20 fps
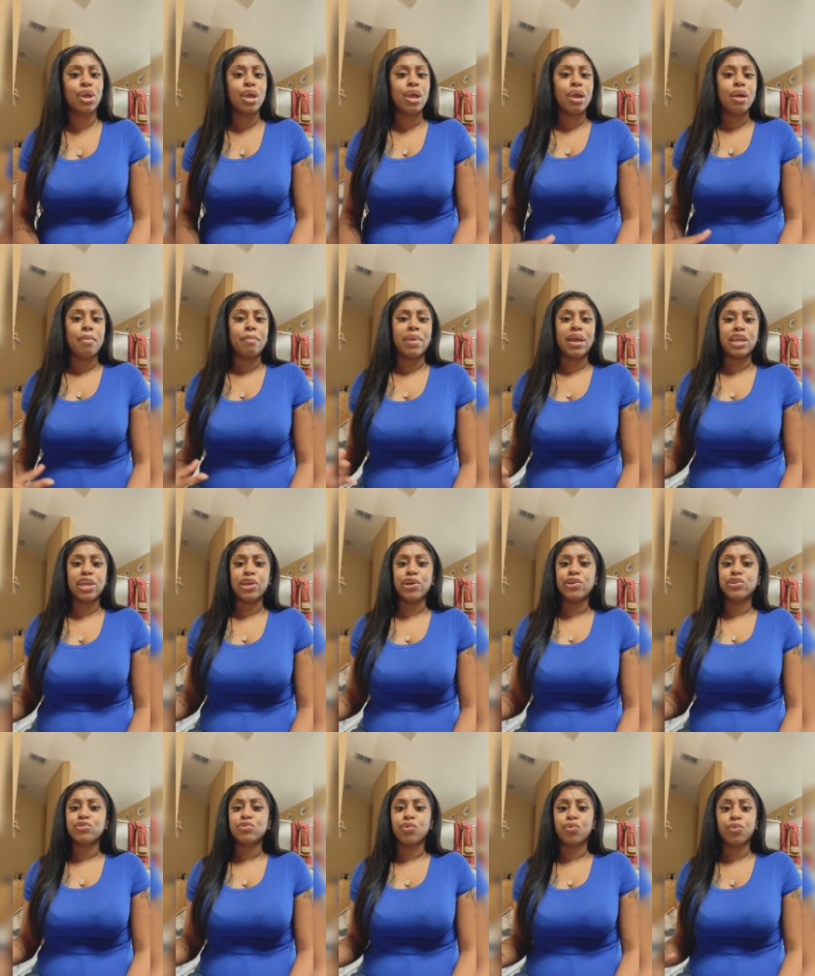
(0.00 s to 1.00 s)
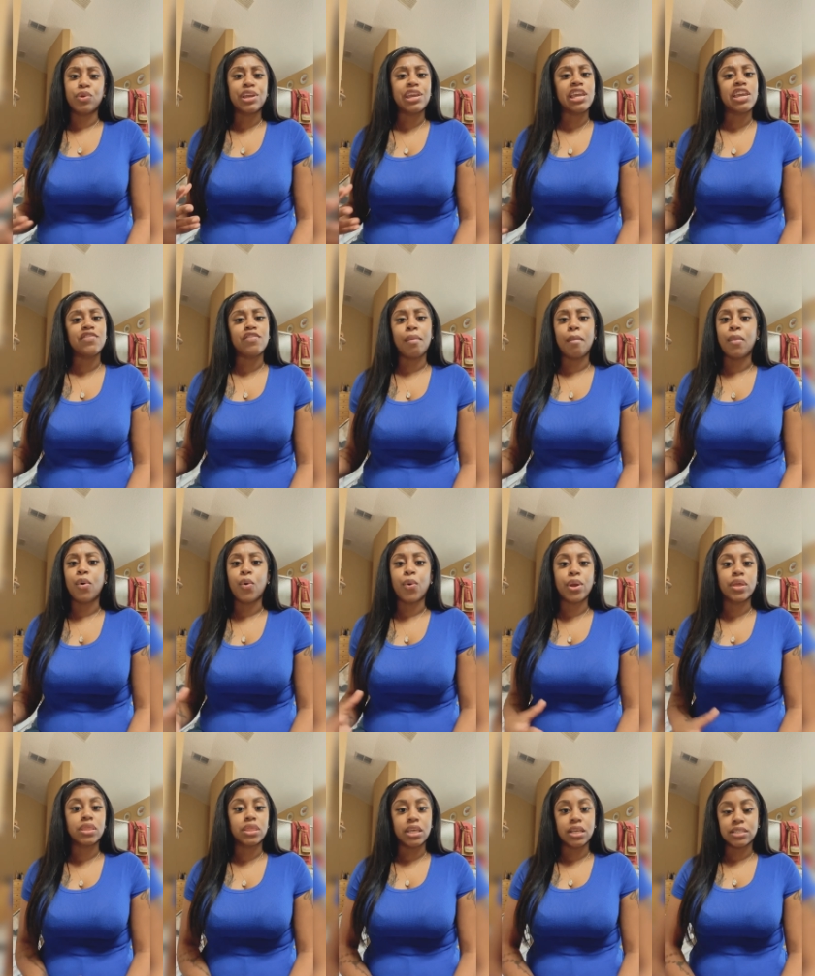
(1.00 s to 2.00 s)
My ears were ringing even more
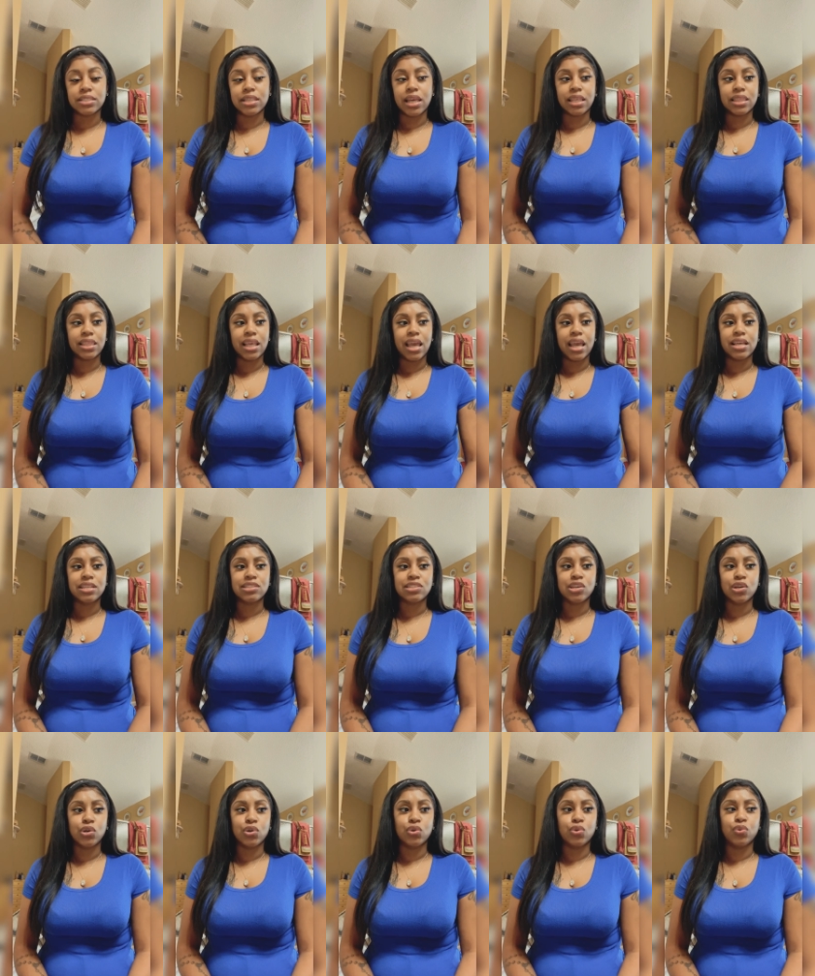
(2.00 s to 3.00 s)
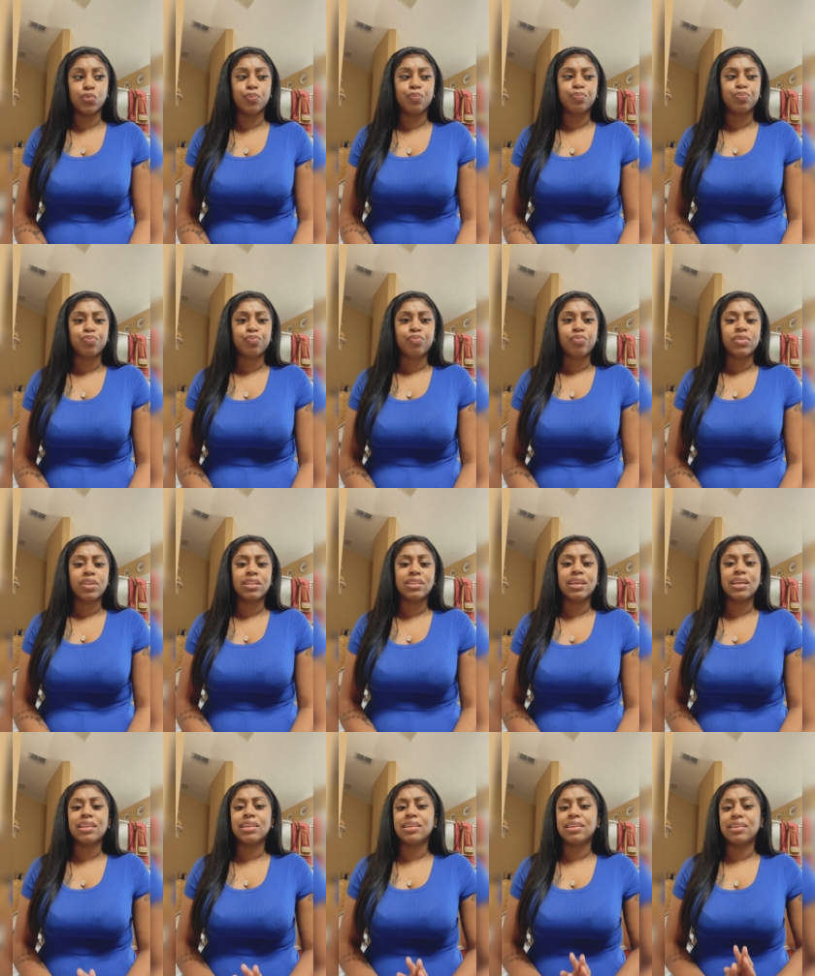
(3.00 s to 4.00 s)
and things like that. So
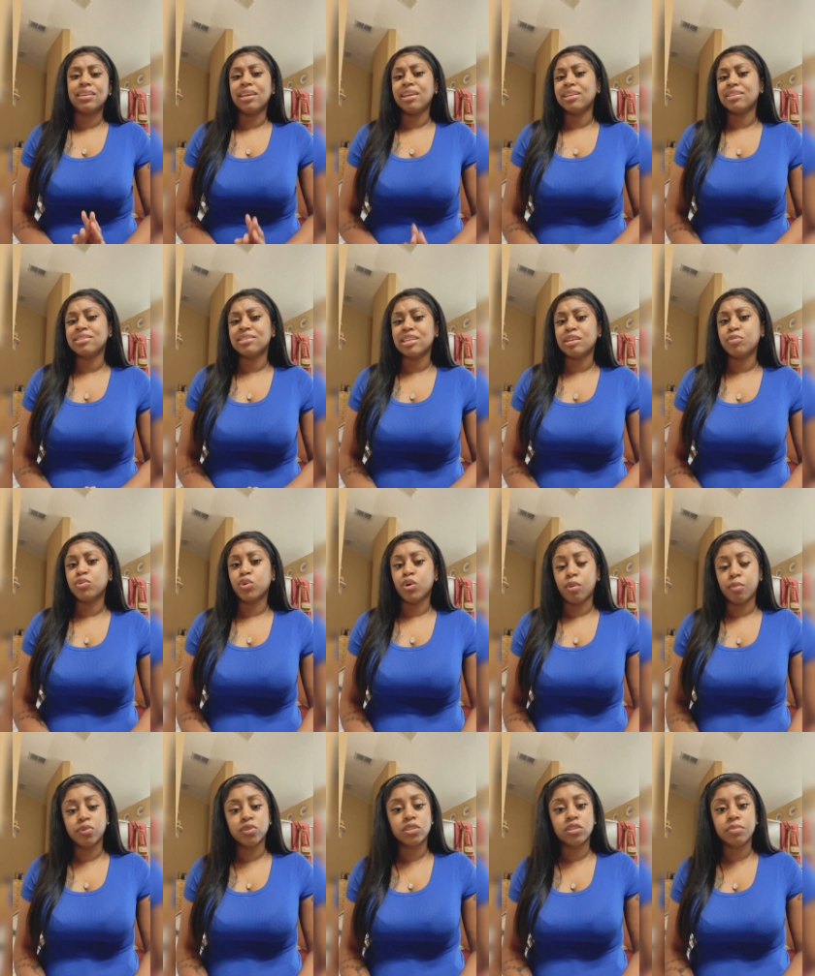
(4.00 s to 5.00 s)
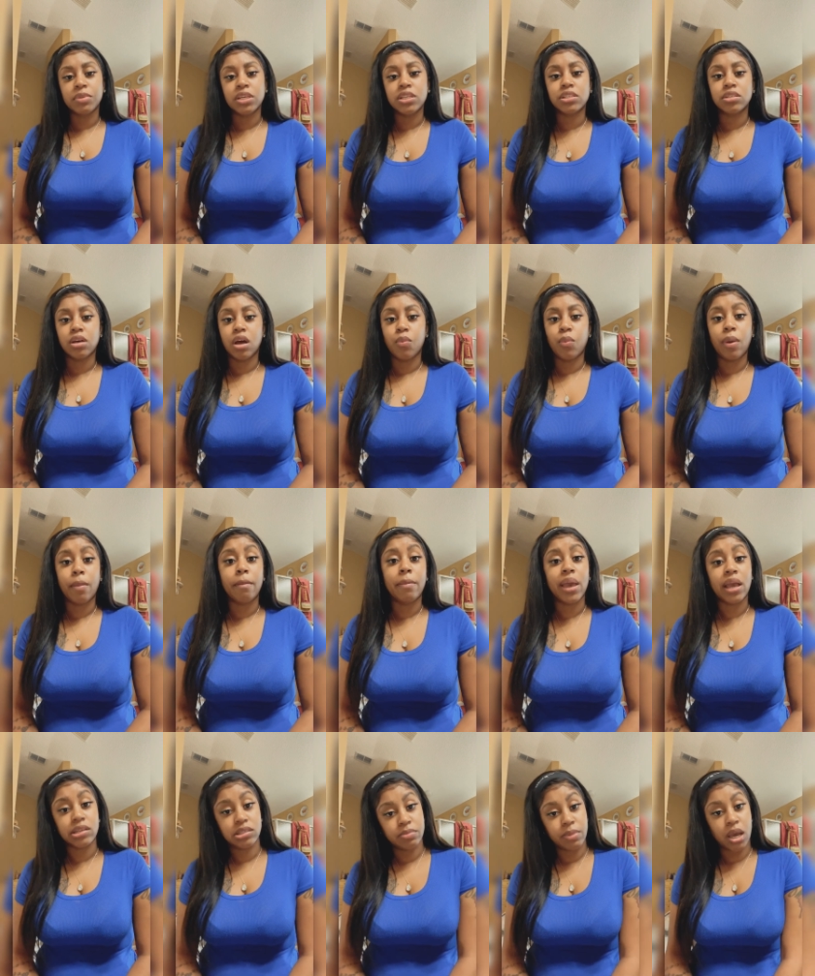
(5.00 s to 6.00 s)
it didn't seem normal to me. So I went
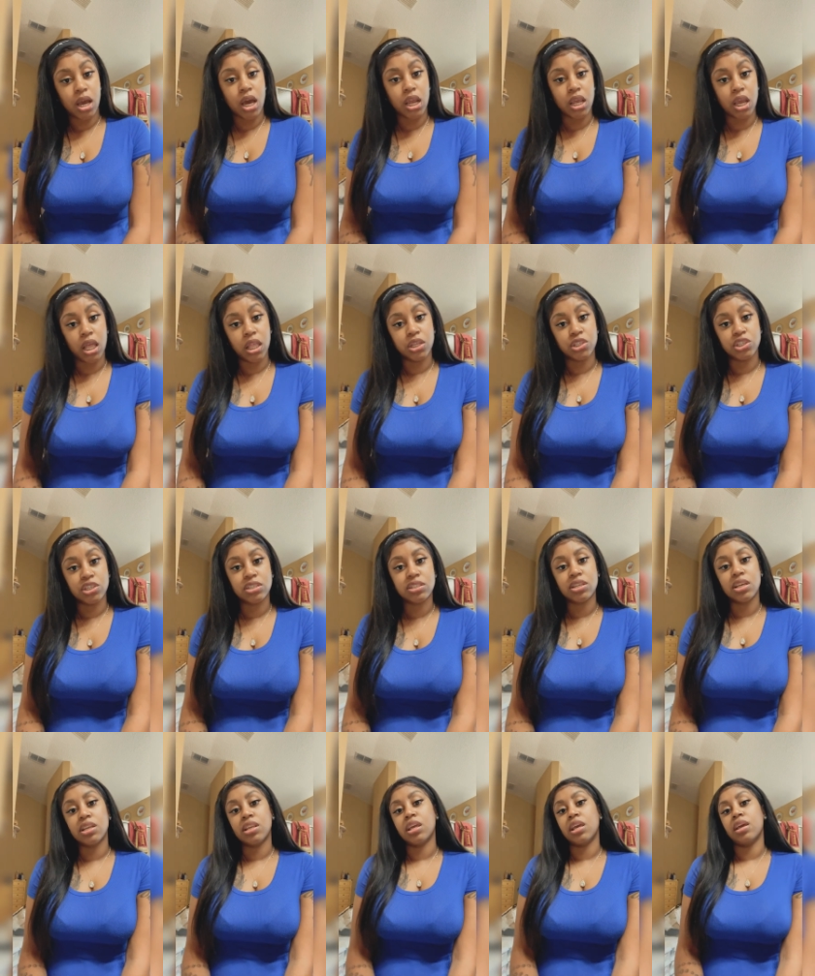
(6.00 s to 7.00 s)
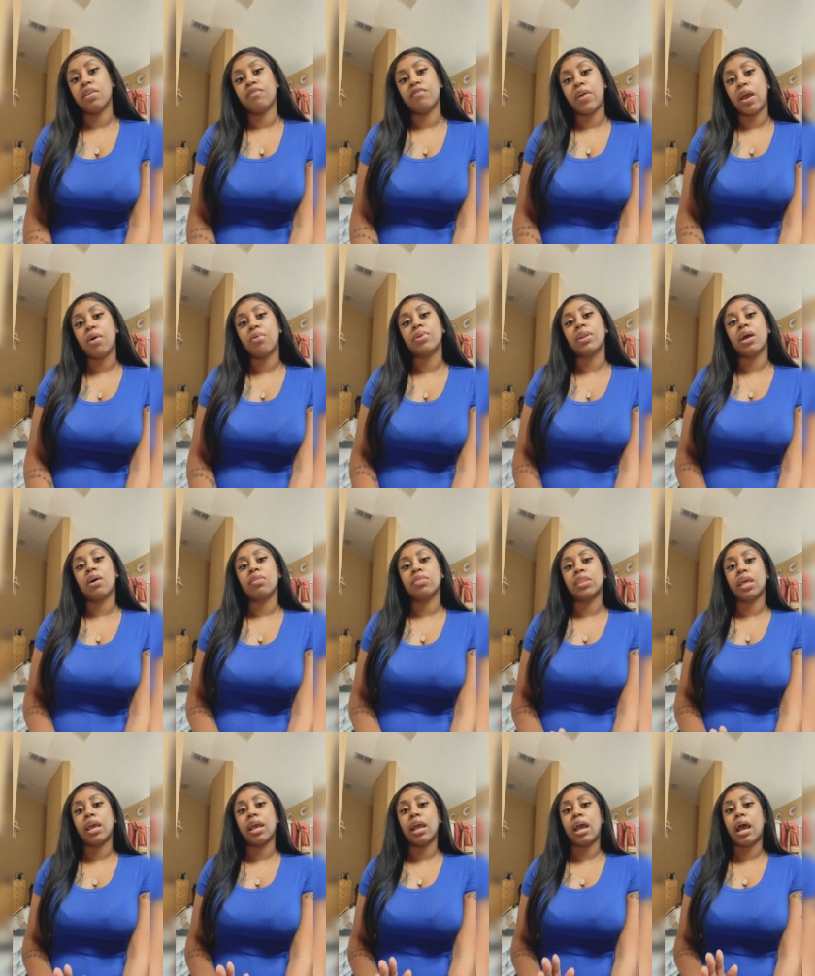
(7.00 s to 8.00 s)
back to my audiologist and then found out
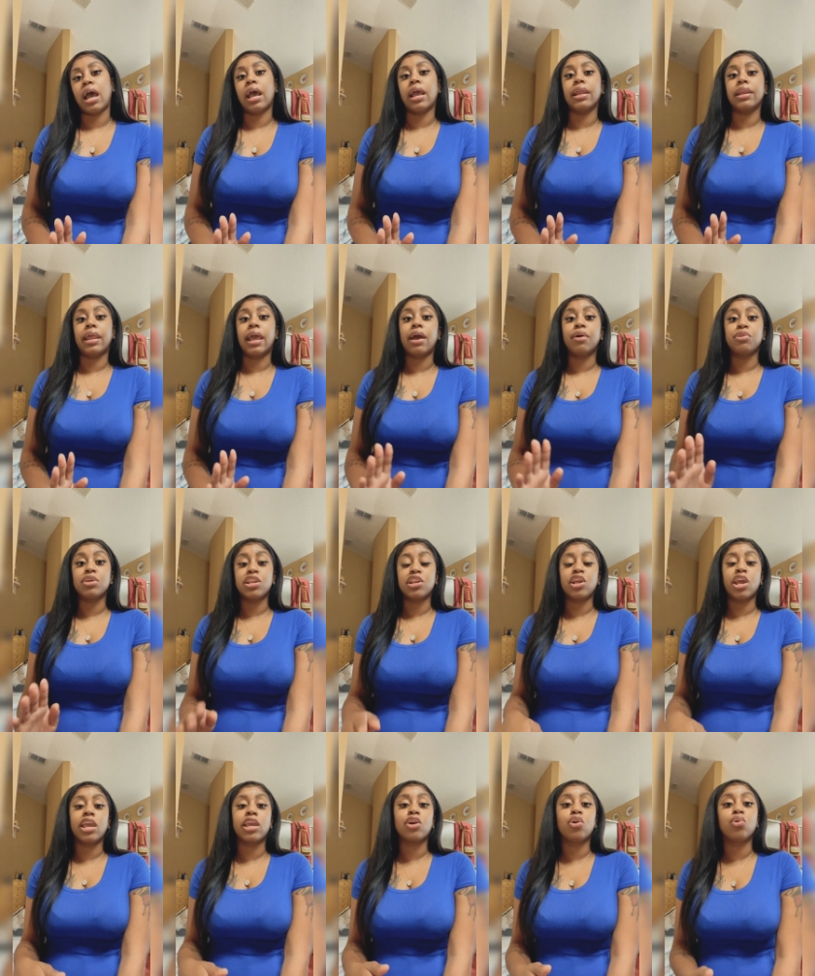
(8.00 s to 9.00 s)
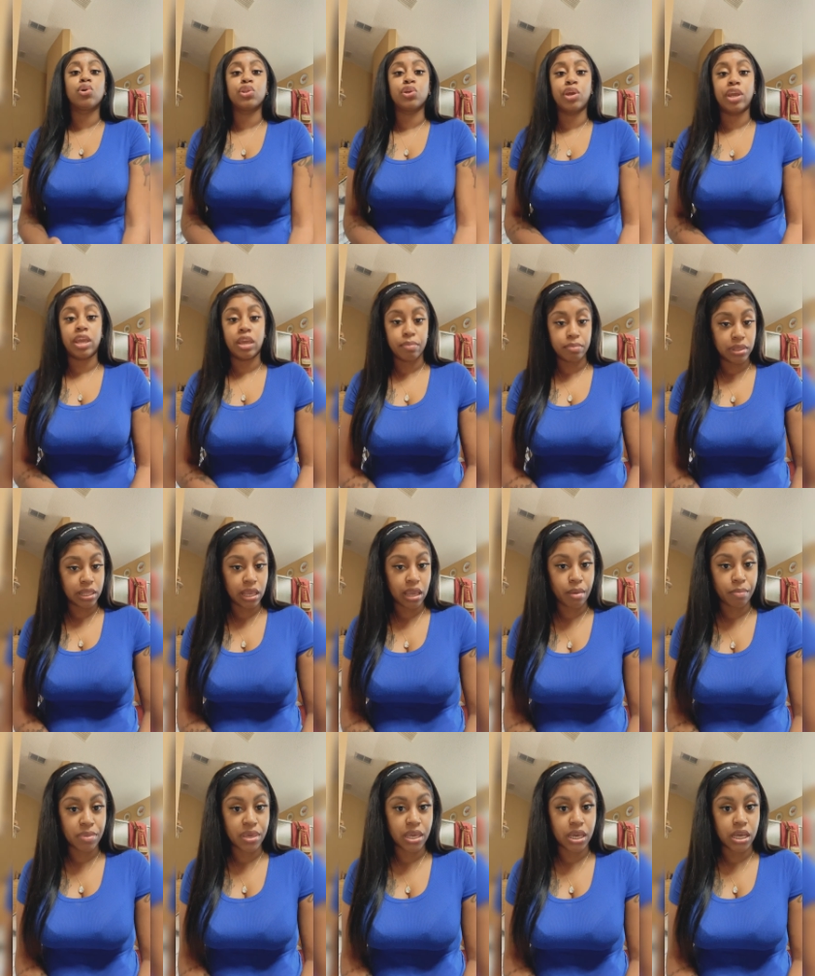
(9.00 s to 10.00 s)
that I now needed a cochlear
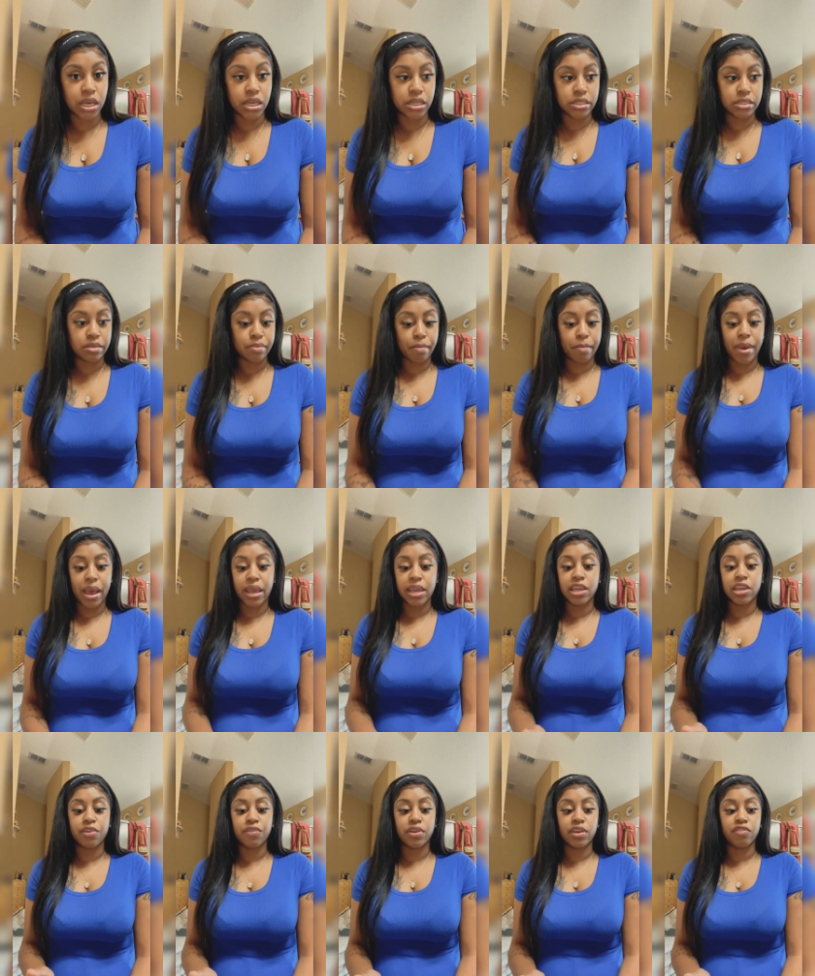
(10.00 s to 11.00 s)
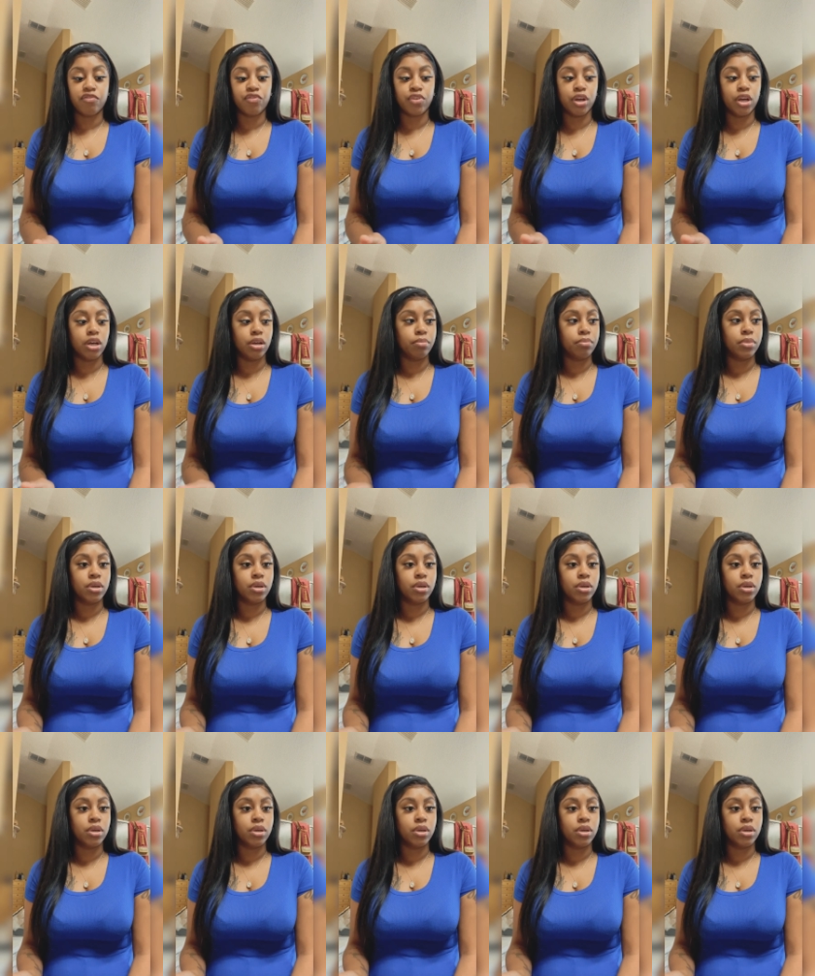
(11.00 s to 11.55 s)
implant because my hearing from